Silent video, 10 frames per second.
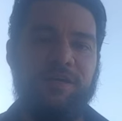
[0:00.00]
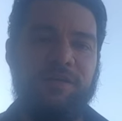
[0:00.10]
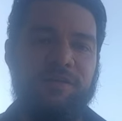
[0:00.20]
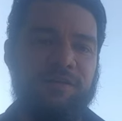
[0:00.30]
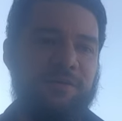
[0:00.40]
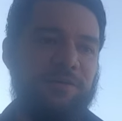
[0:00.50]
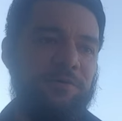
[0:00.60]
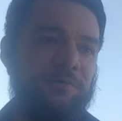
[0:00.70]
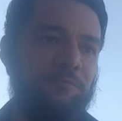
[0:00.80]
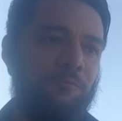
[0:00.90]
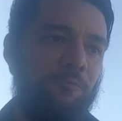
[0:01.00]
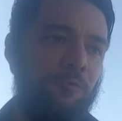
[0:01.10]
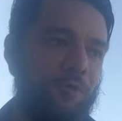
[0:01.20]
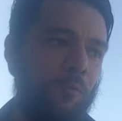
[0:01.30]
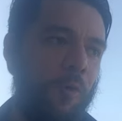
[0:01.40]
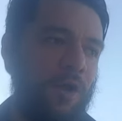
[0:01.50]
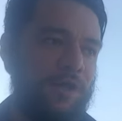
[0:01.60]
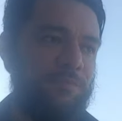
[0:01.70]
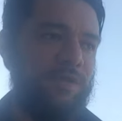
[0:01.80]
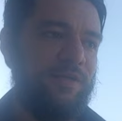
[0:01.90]

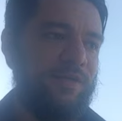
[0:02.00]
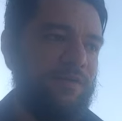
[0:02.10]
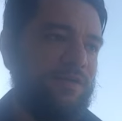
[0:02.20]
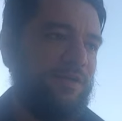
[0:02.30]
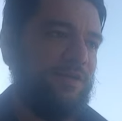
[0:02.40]
wannabe